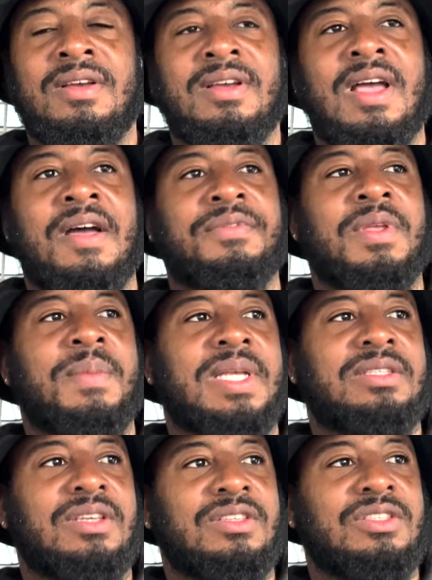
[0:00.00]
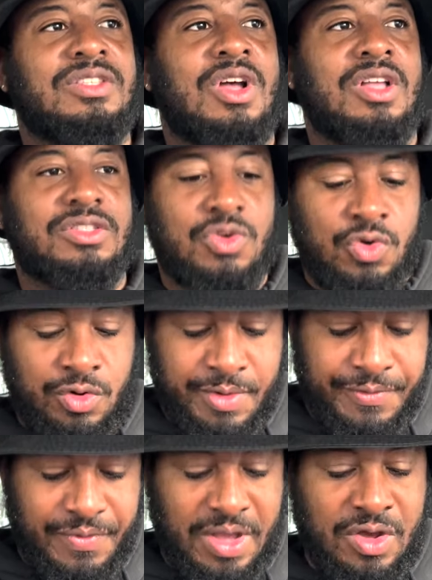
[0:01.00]
after my son starts school
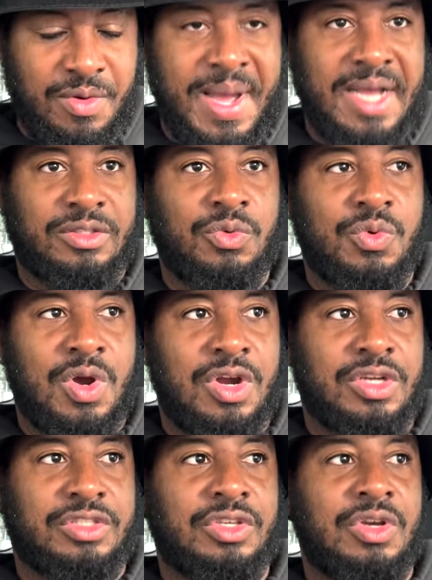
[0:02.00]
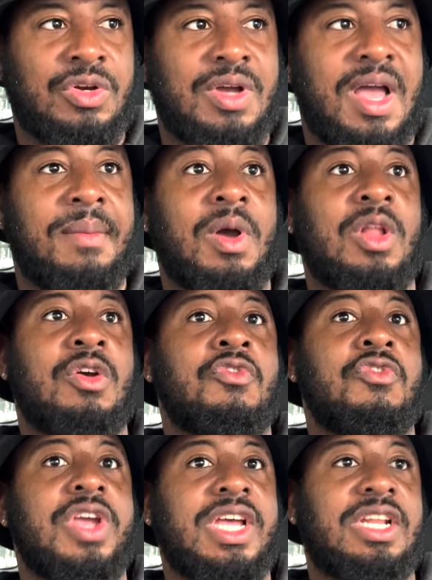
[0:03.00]
before I go back to work. So I'm gonna
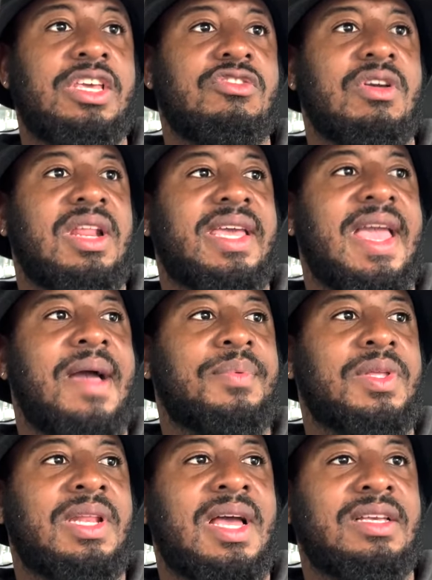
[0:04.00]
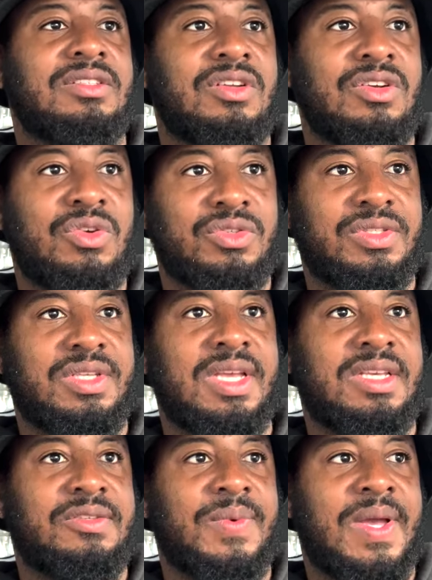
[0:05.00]
really try to capitalize on those
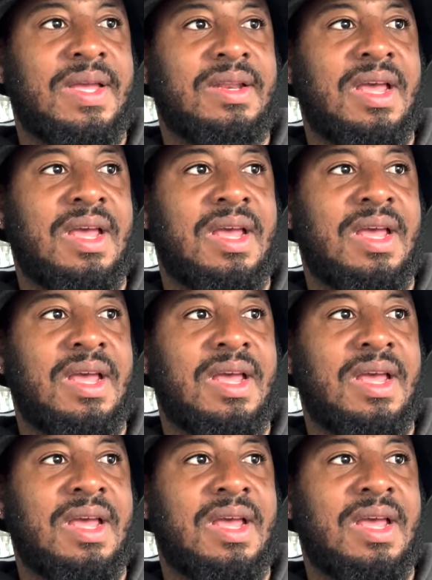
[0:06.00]
days, man.